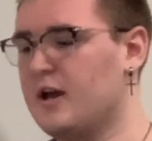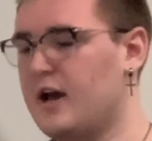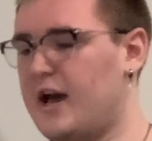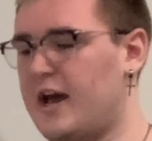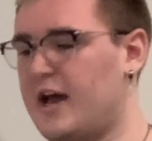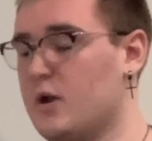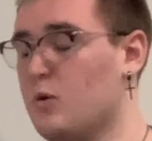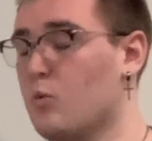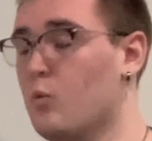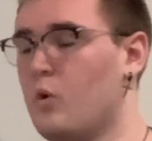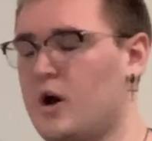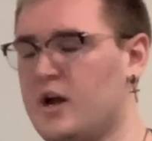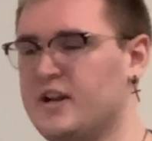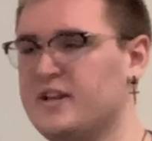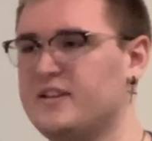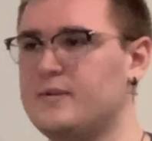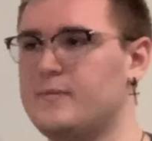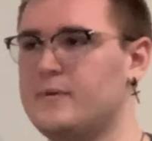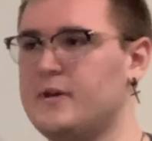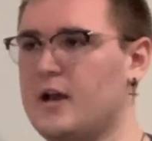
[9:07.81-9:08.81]
I
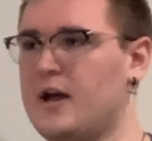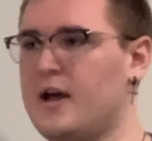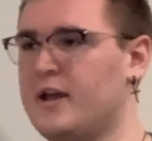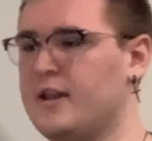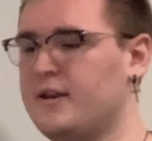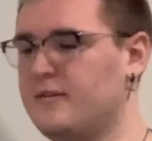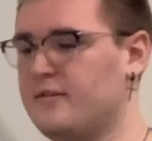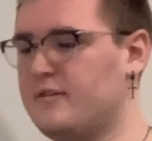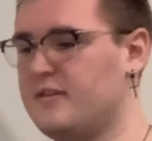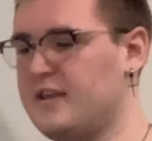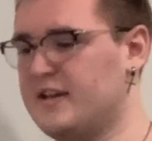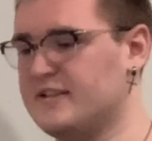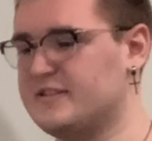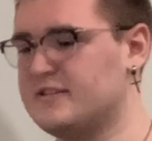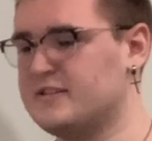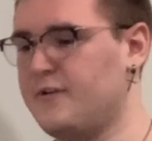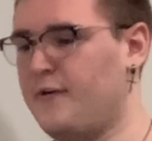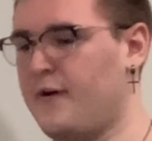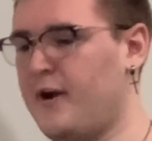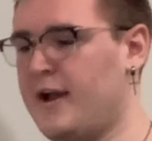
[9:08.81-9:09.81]
wanted to be on the
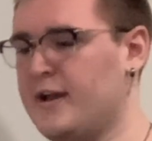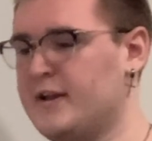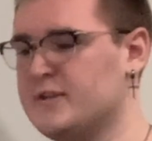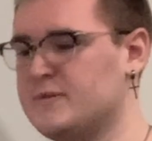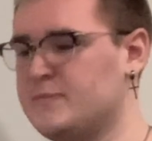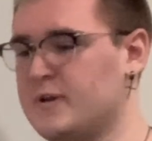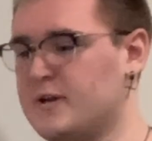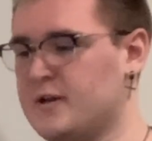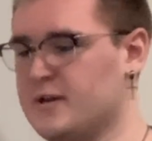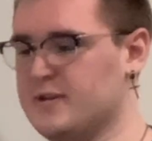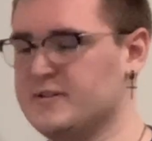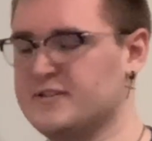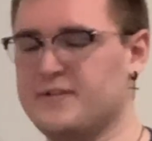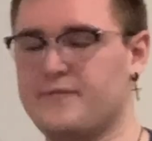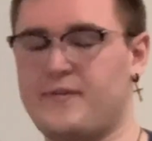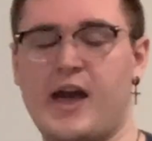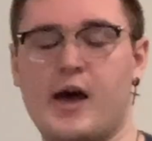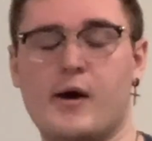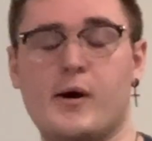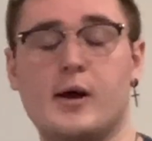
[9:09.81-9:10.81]
SSRIs because of
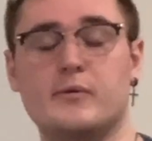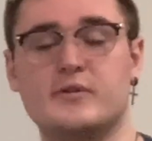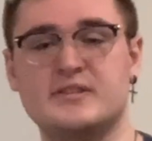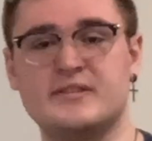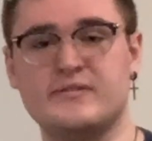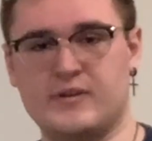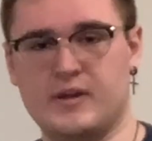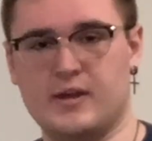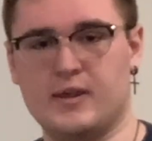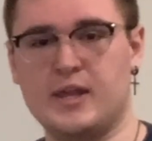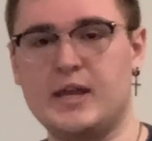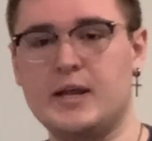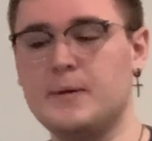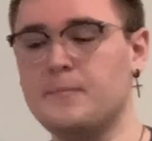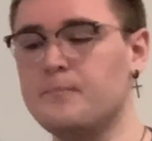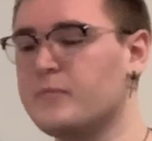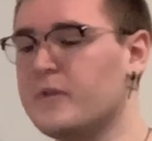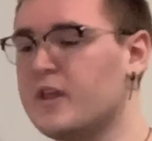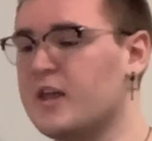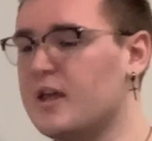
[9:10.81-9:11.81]
how I was feeling.
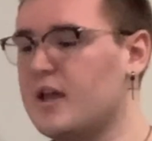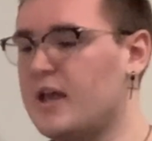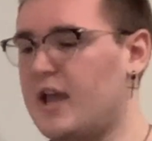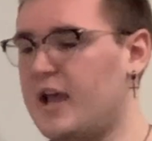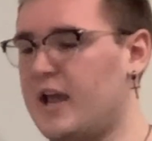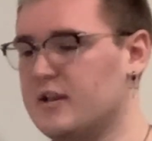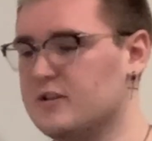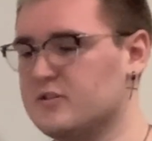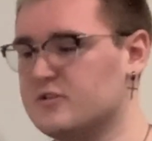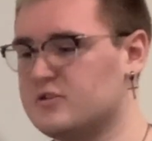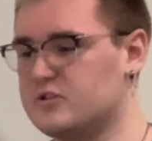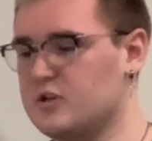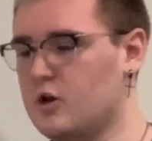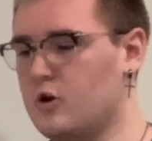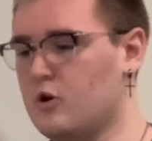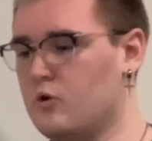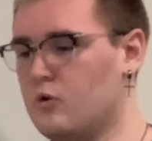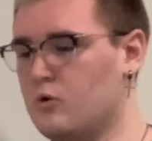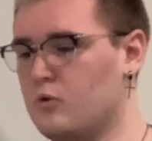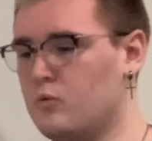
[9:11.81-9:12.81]
And
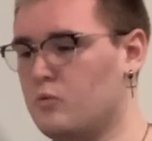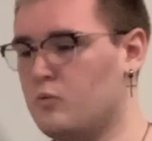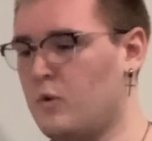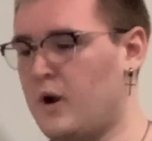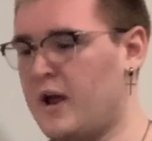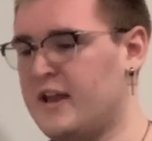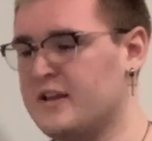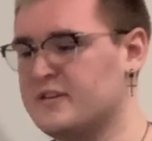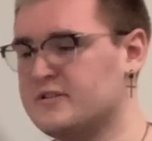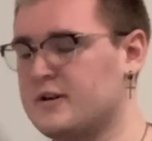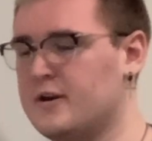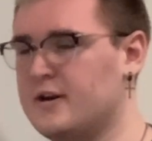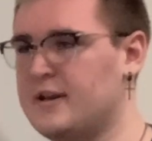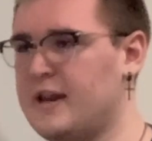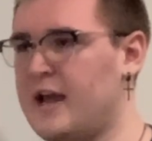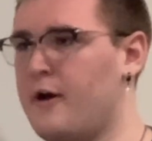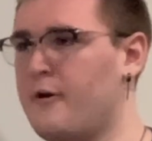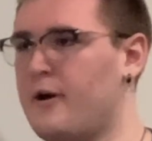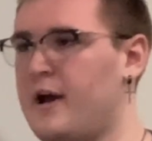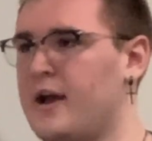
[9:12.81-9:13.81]
so when I started
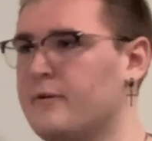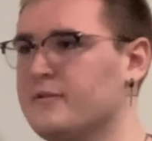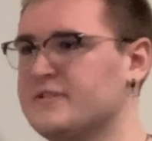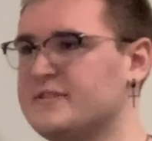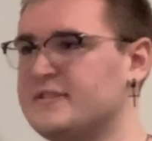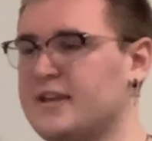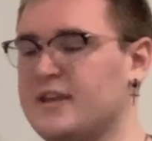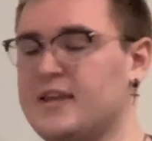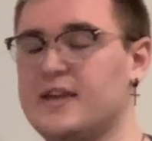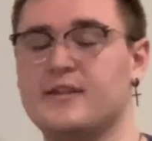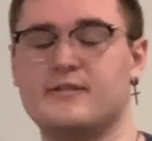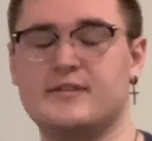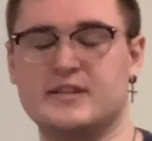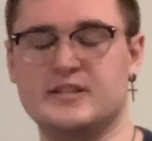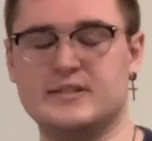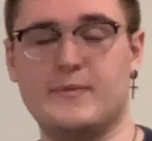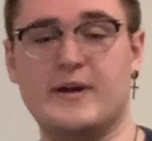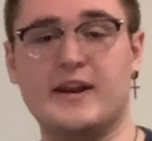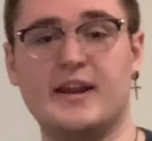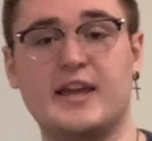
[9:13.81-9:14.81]
out, I was thinking
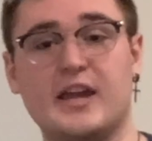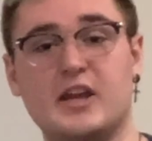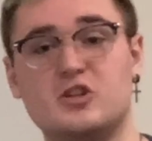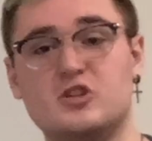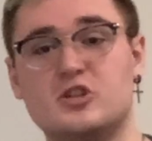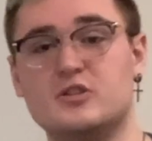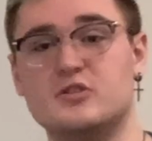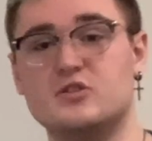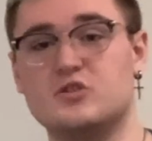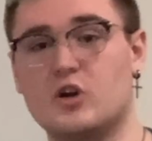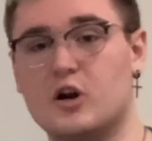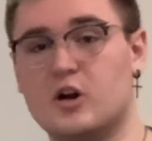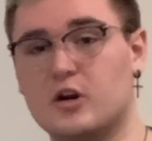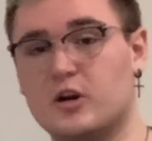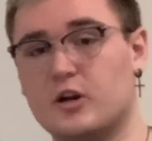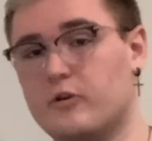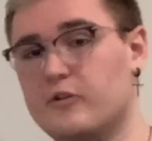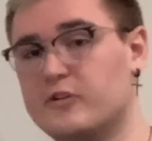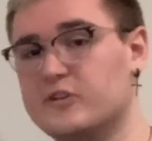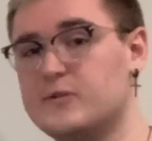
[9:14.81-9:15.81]
these medications are
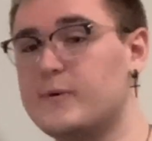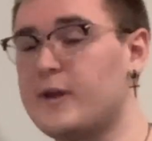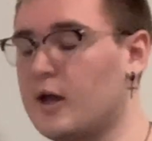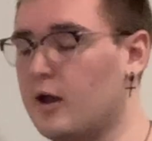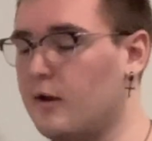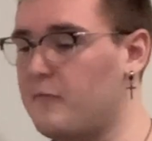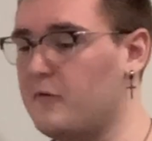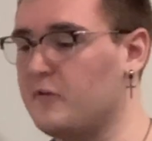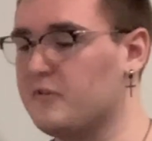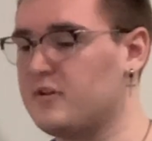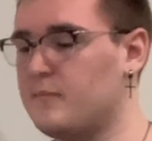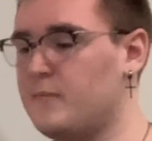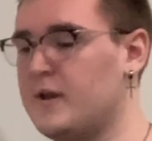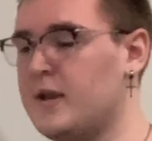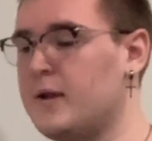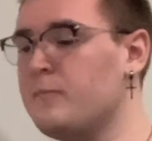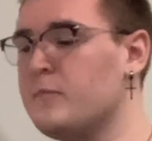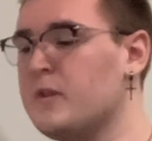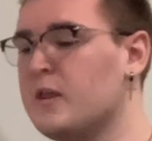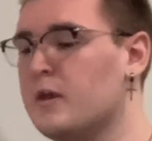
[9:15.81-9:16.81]
going to be helpful to
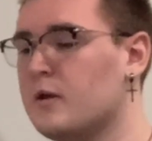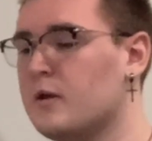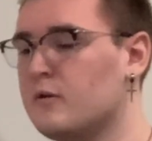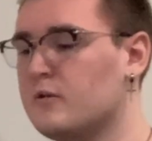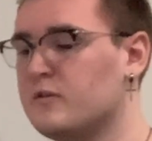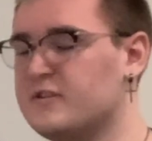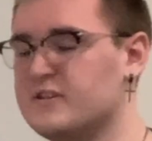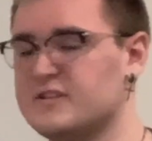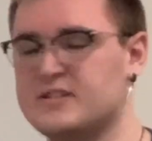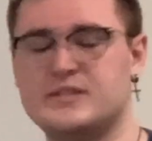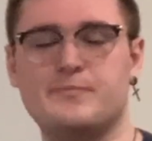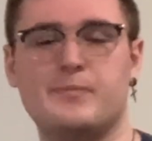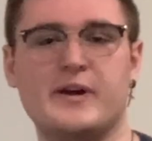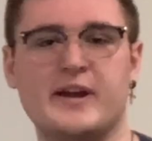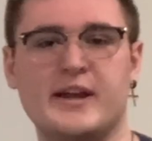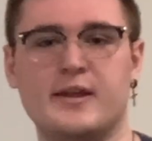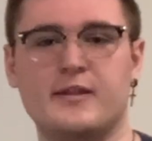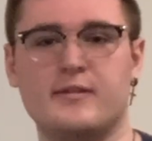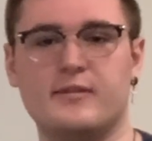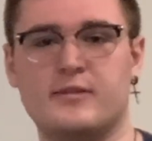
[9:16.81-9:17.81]
me,
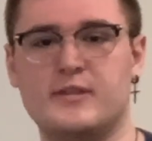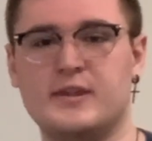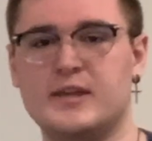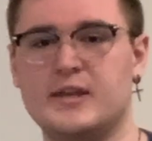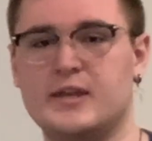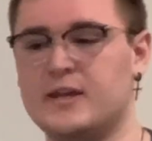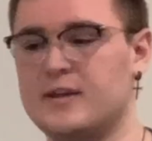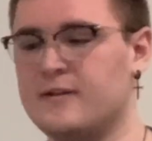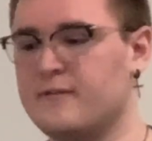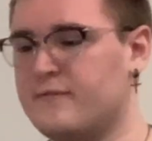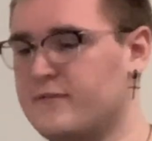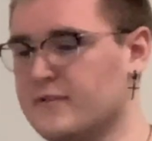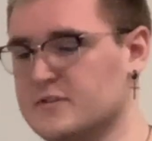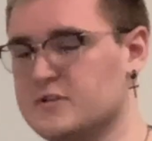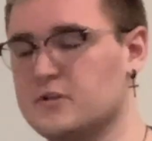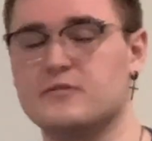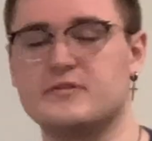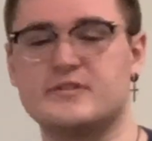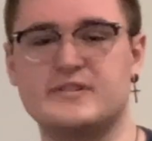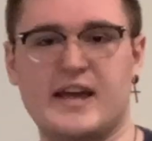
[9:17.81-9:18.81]
despite the
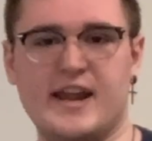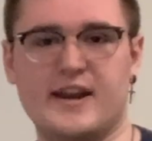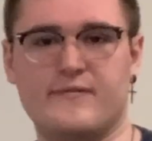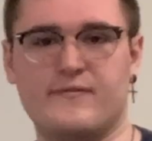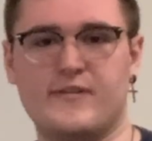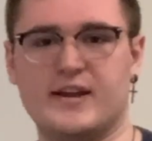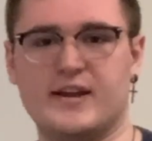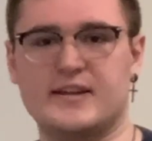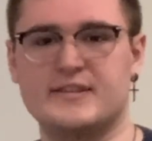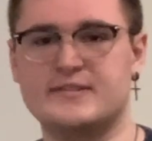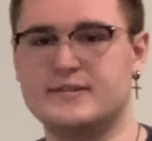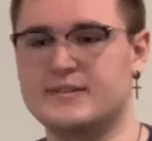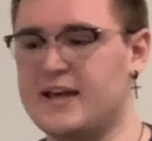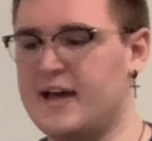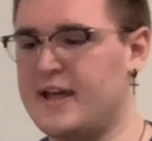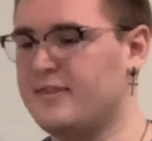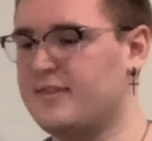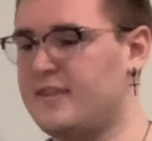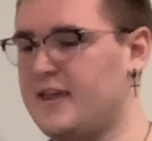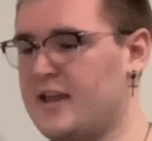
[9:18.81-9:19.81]
physical side effects
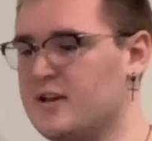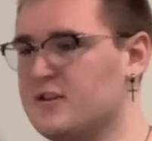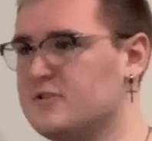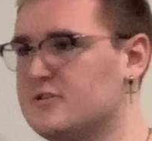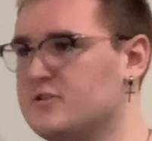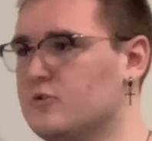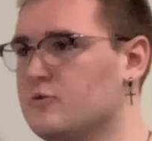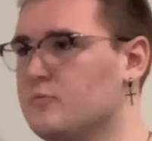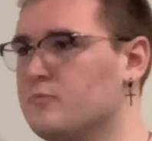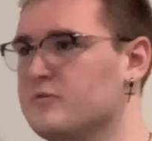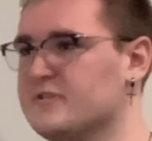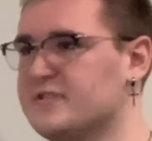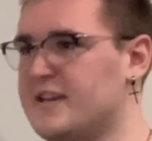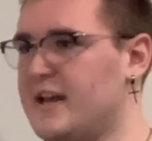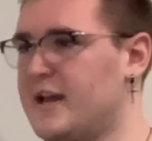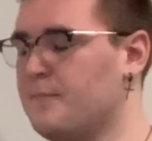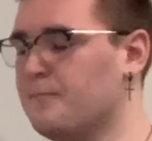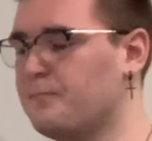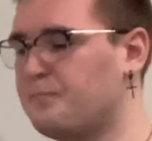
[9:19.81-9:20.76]
that they do present.